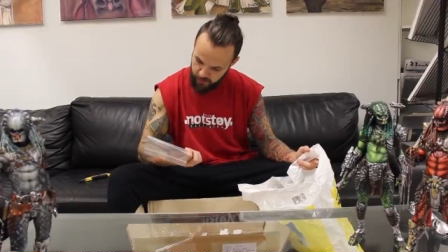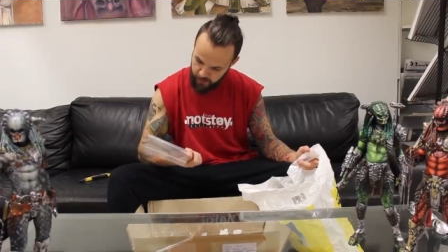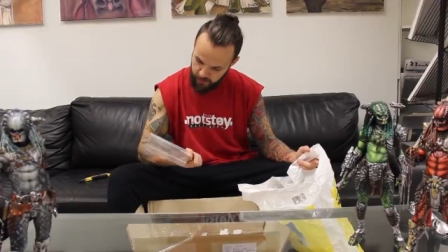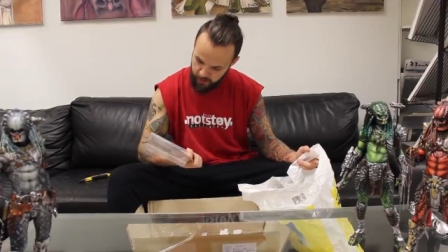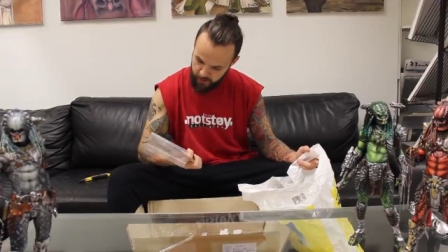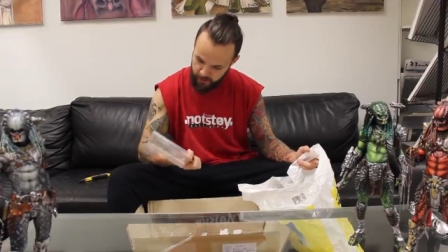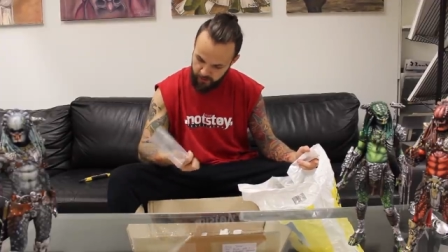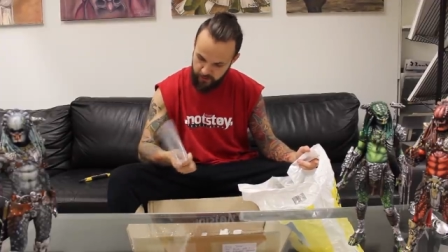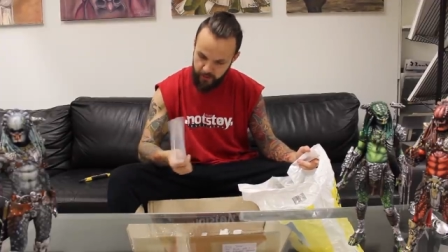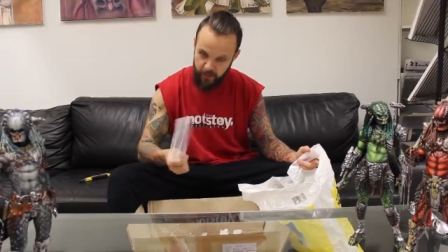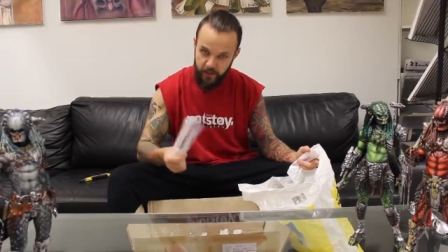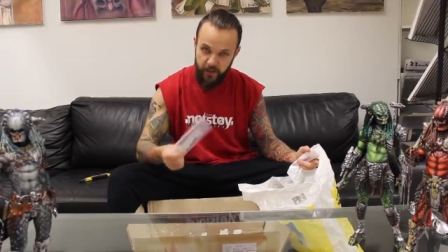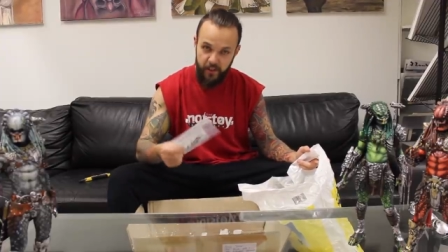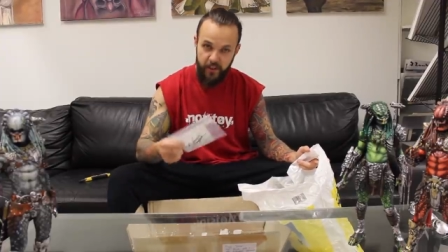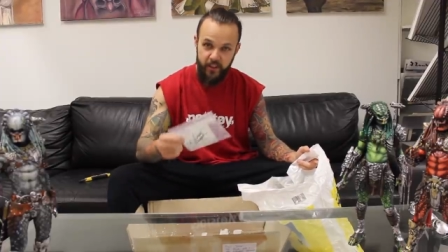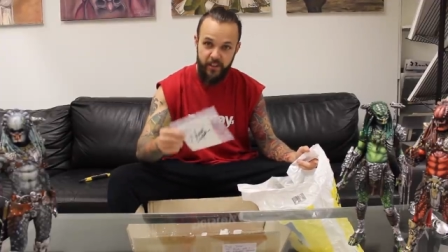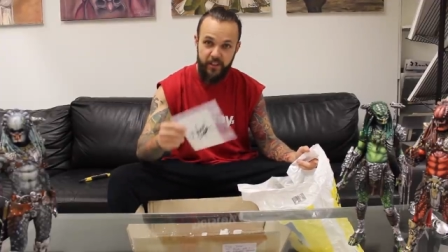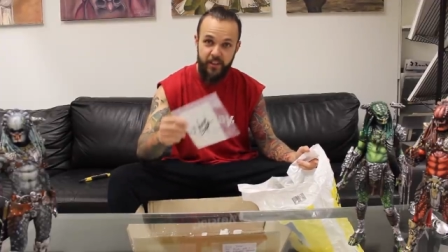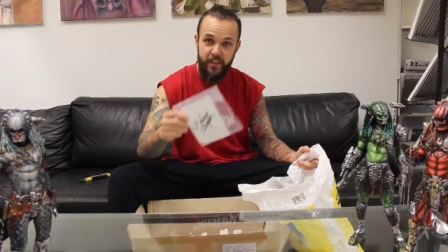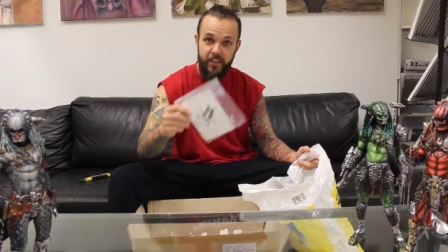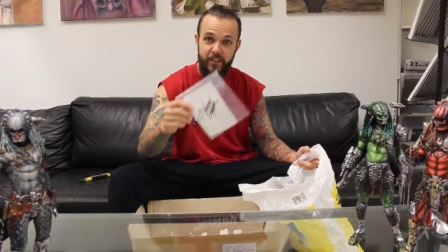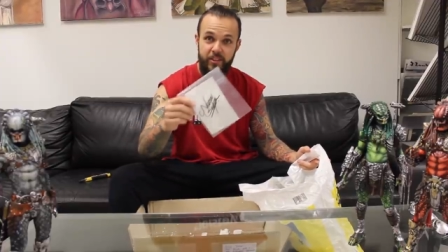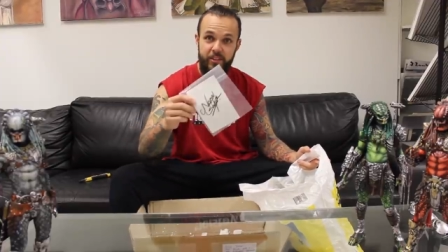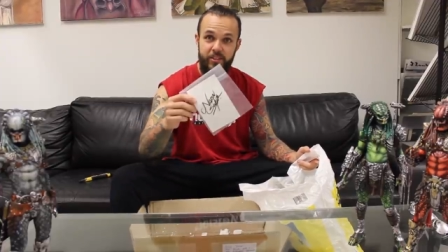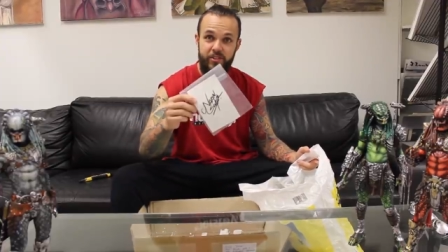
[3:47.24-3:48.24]
I
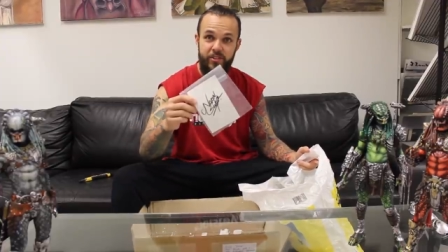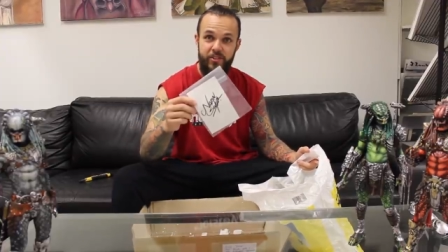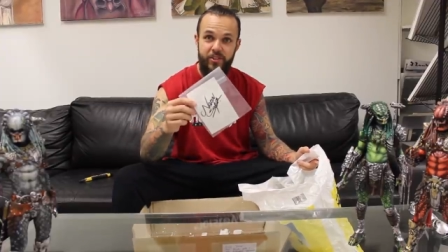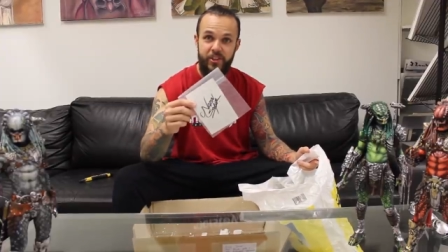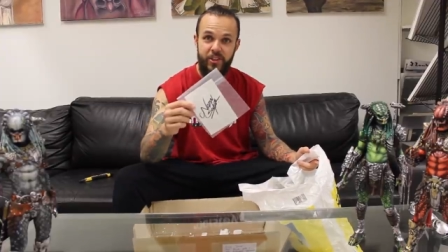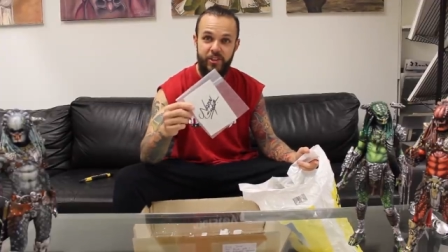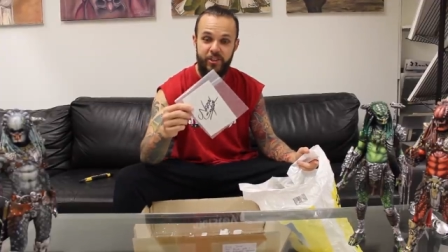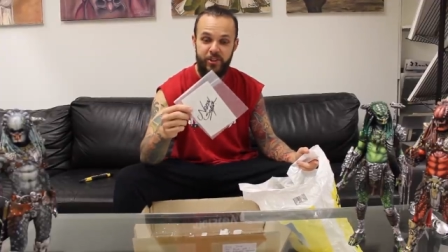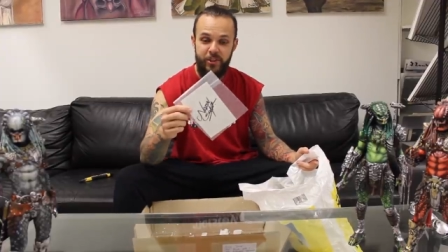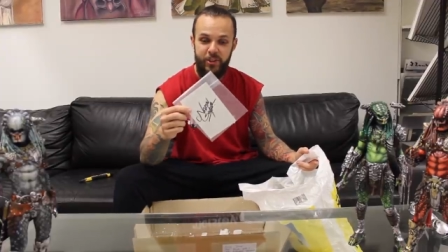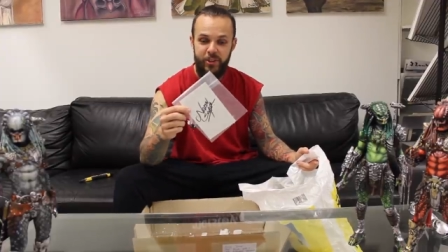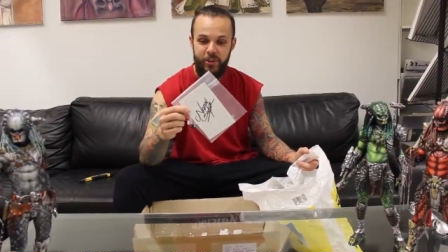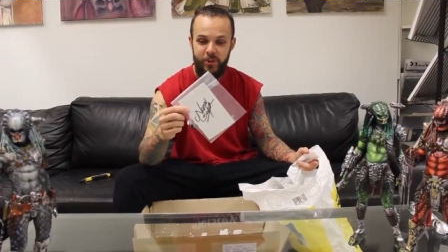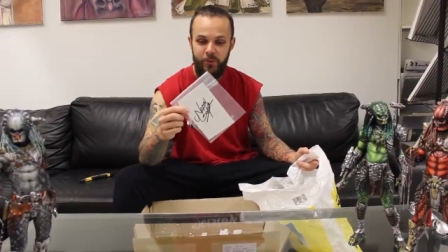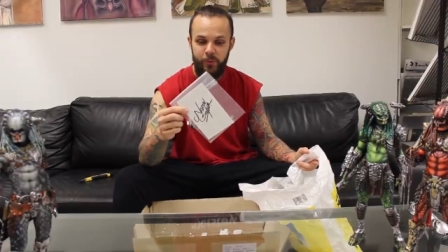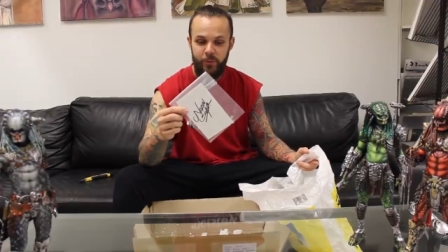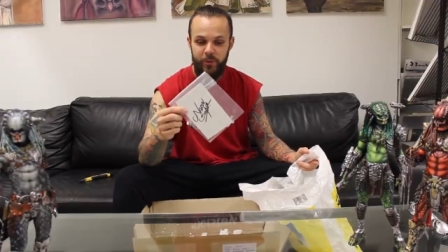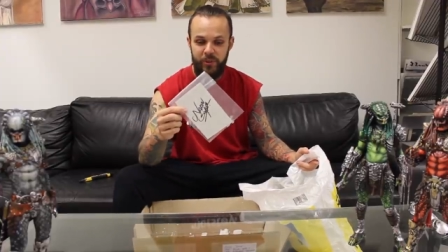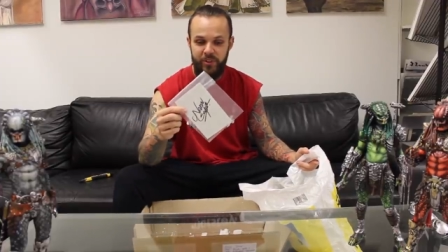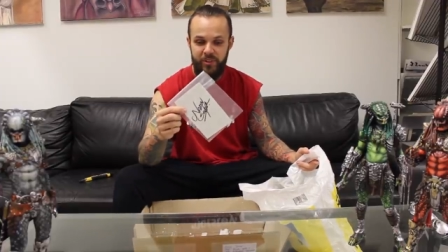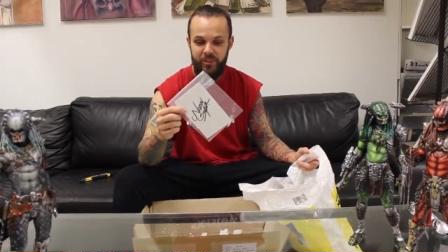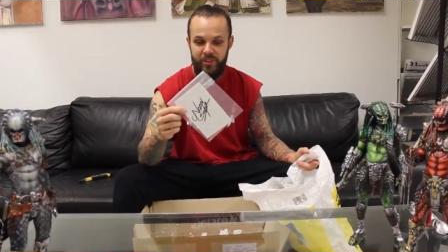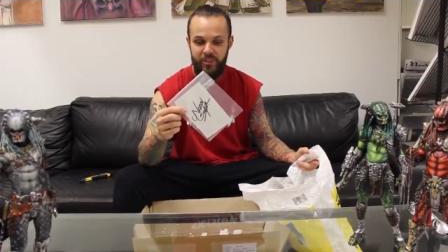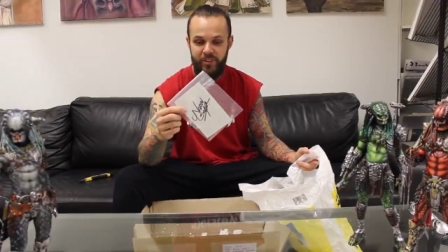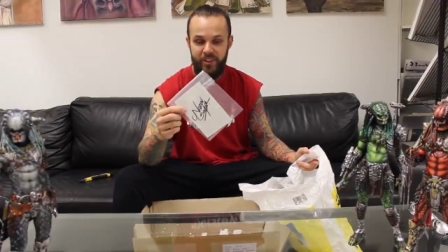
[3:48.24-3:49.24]
got a sticker
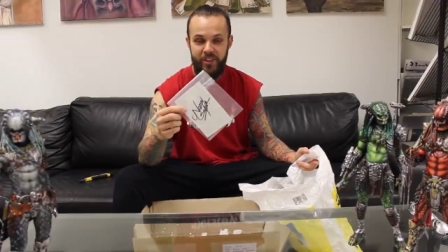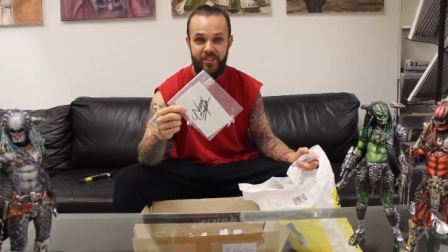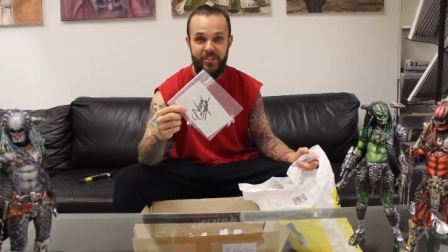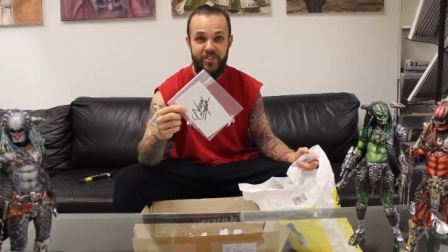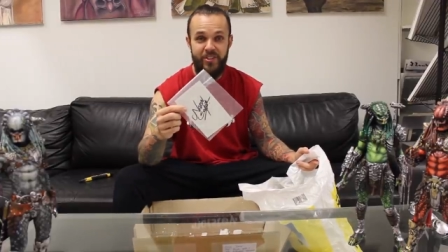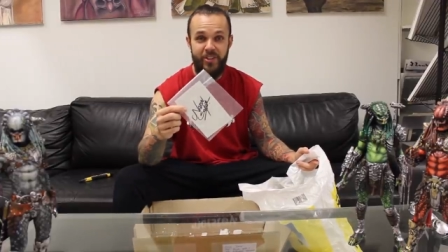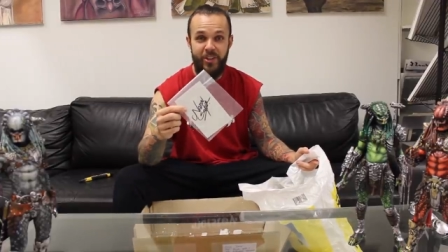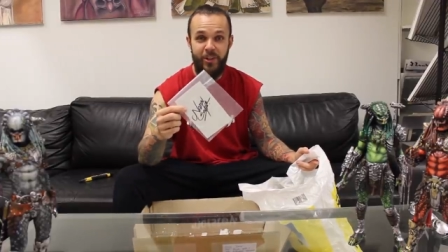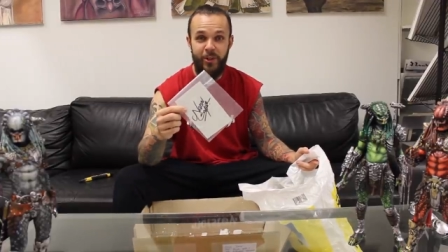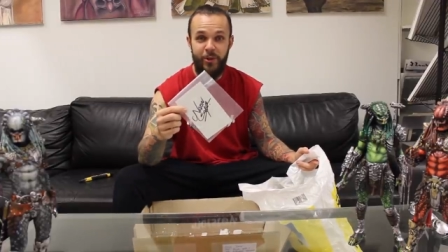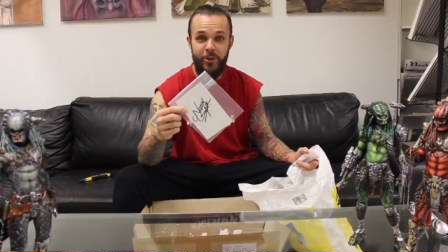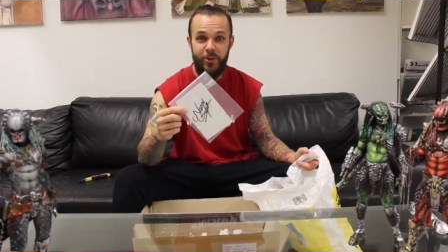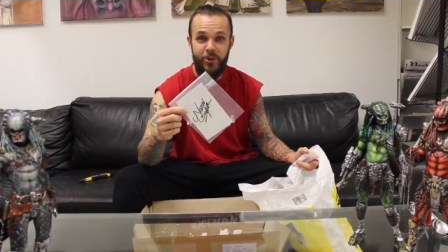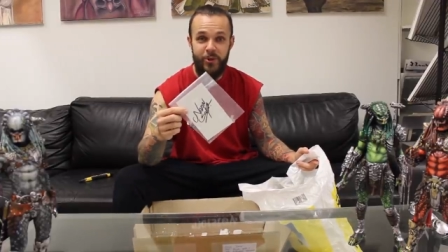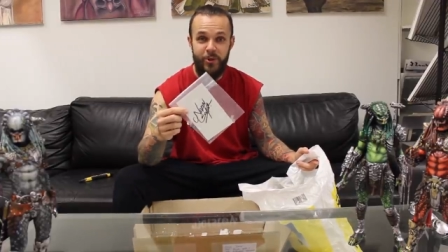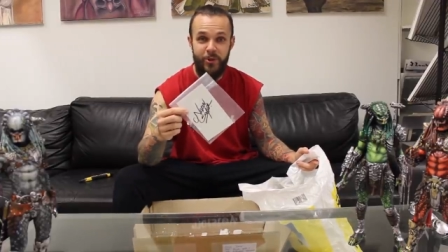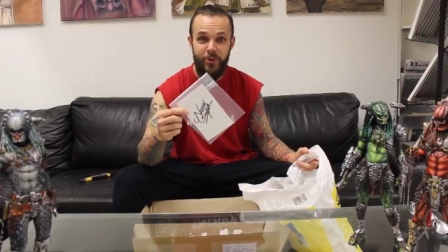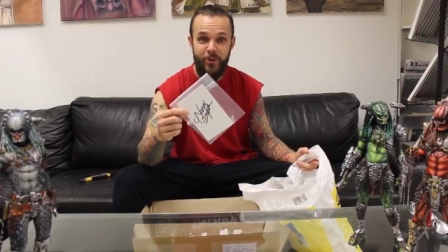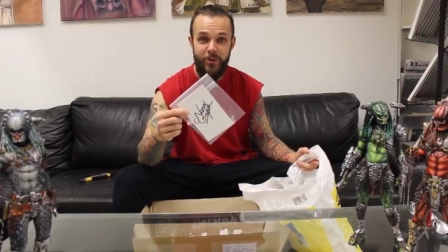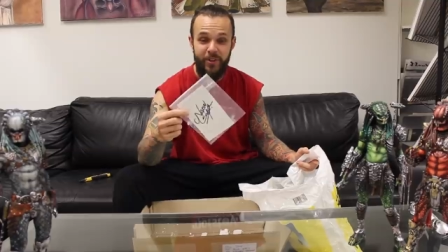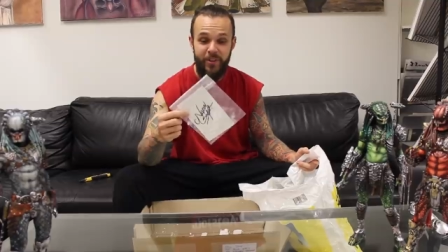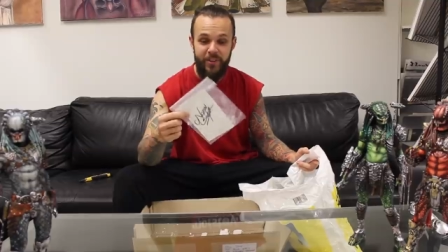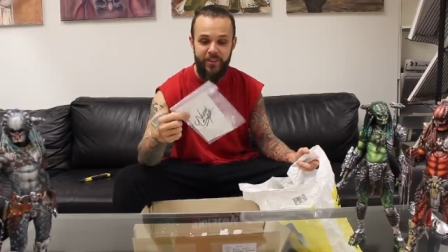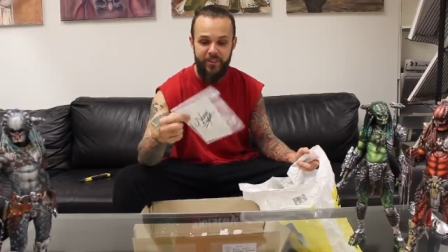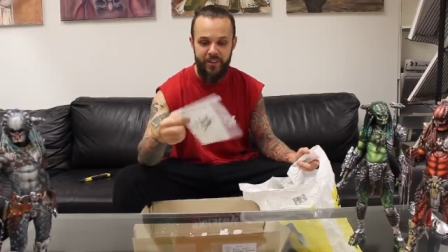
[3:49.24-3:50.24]
with his signature
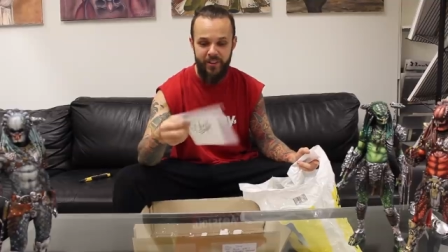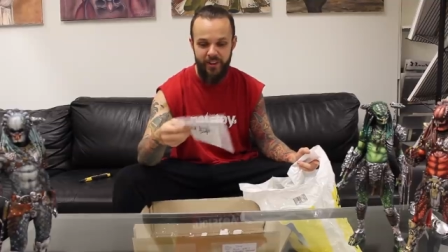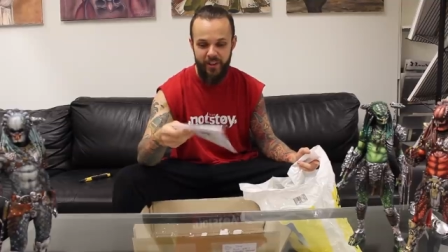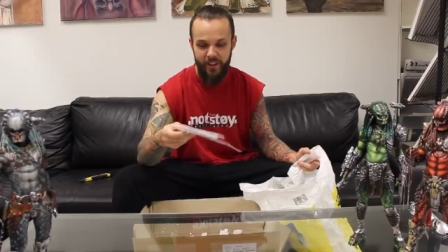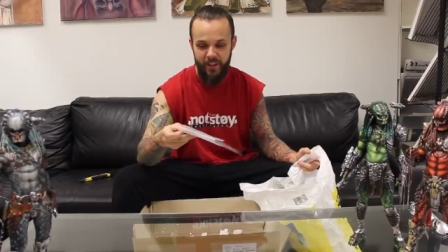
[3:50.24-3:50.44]
on it